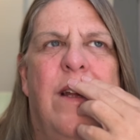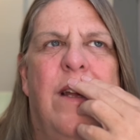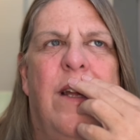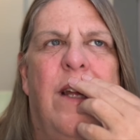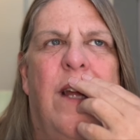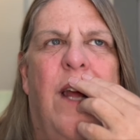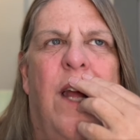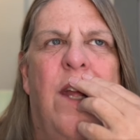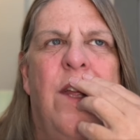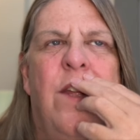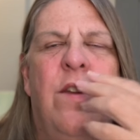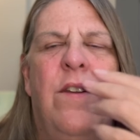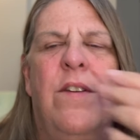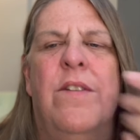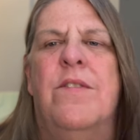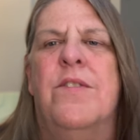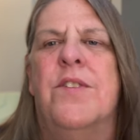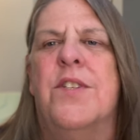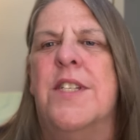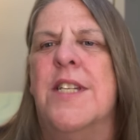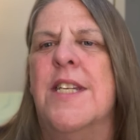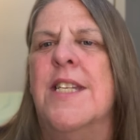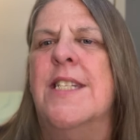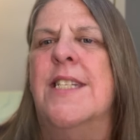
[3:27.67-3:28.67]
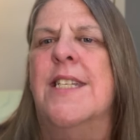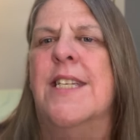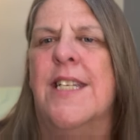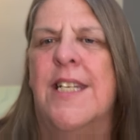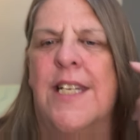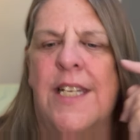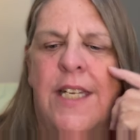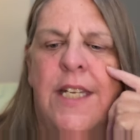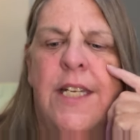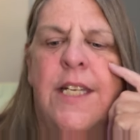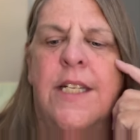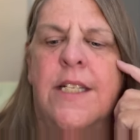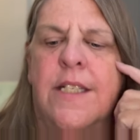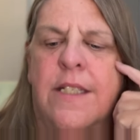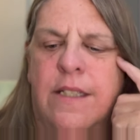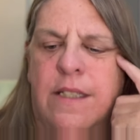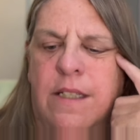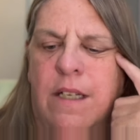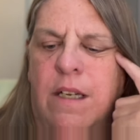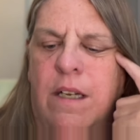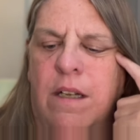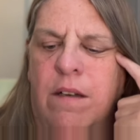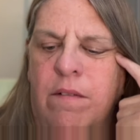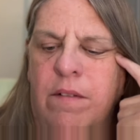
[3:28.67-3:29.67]
I used it to ease
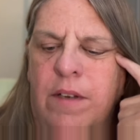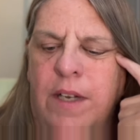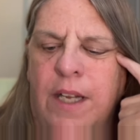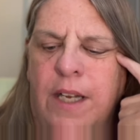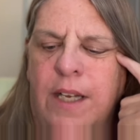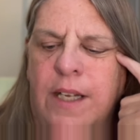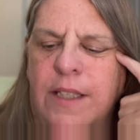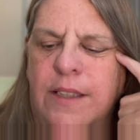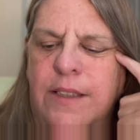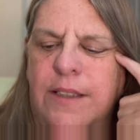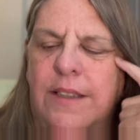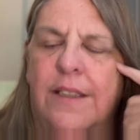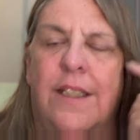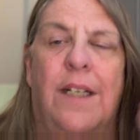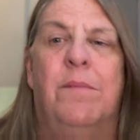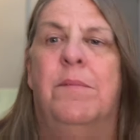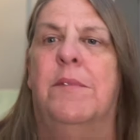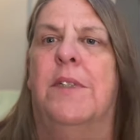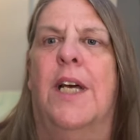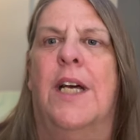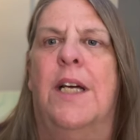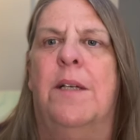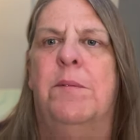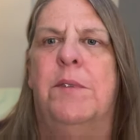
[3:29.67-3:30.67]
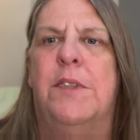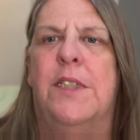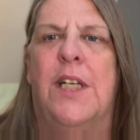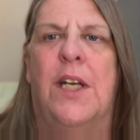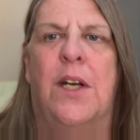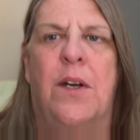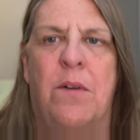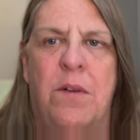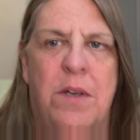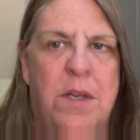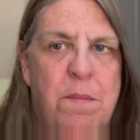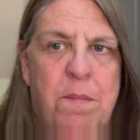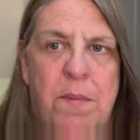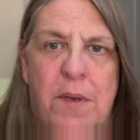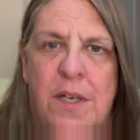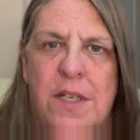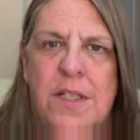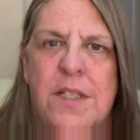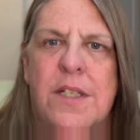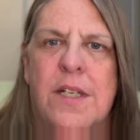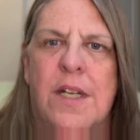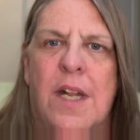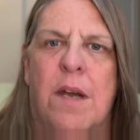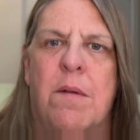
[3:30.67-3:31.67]
the loneliness. Sometimes the only
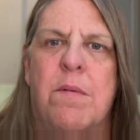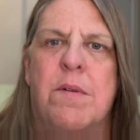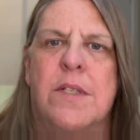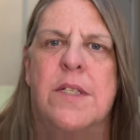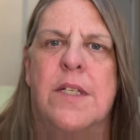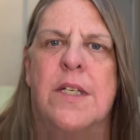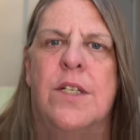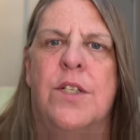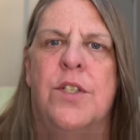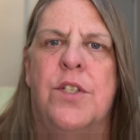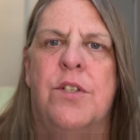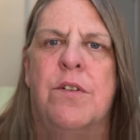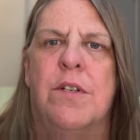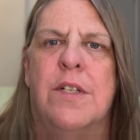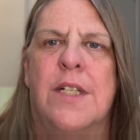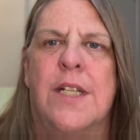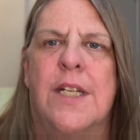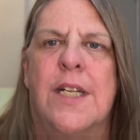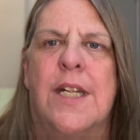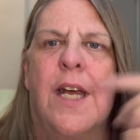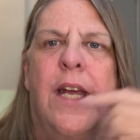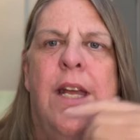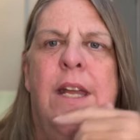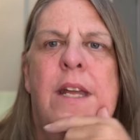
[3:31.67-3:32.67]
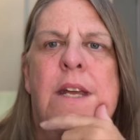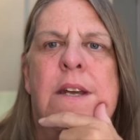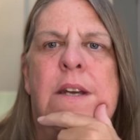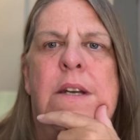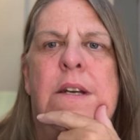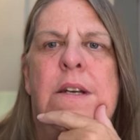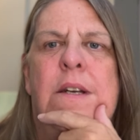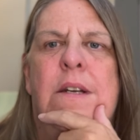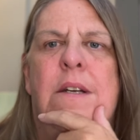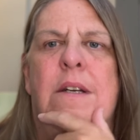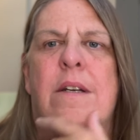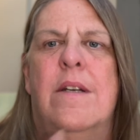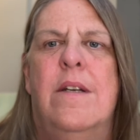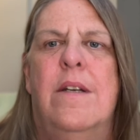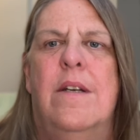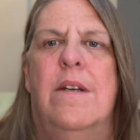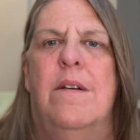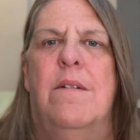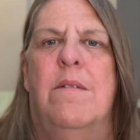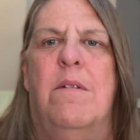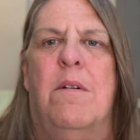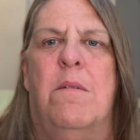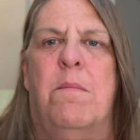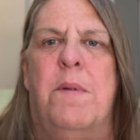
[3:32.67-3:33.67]
person I would see during the day
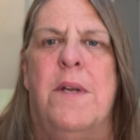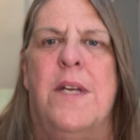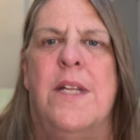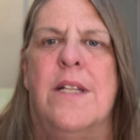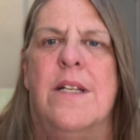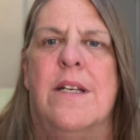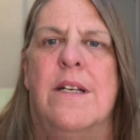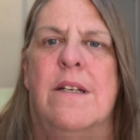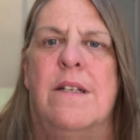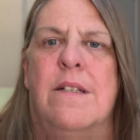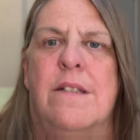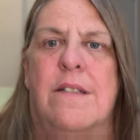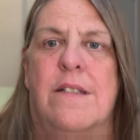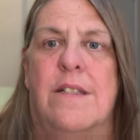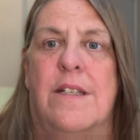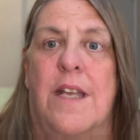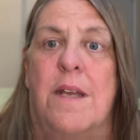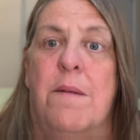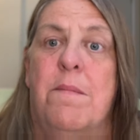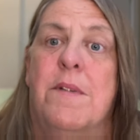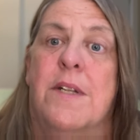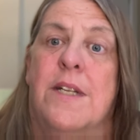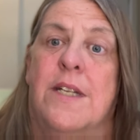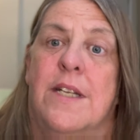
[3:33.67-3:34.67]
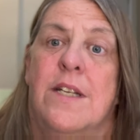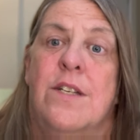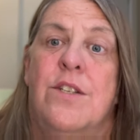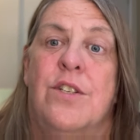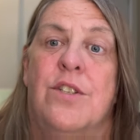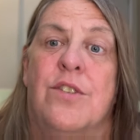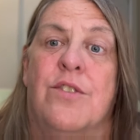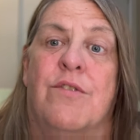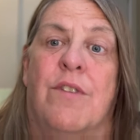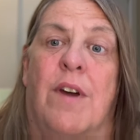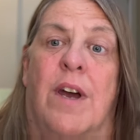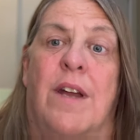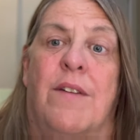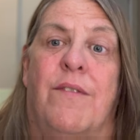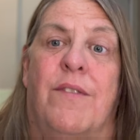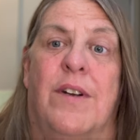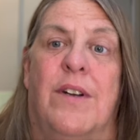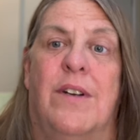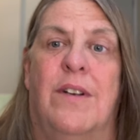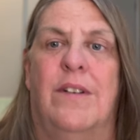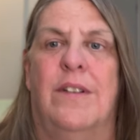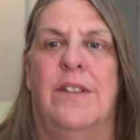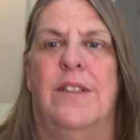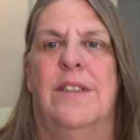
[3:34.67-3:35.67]
would be the skip the dishes
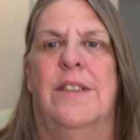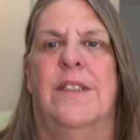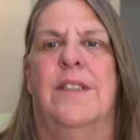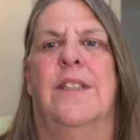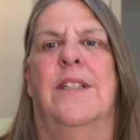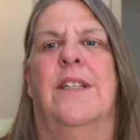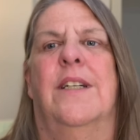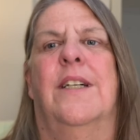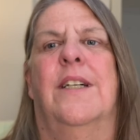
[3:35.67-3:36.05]
driver, and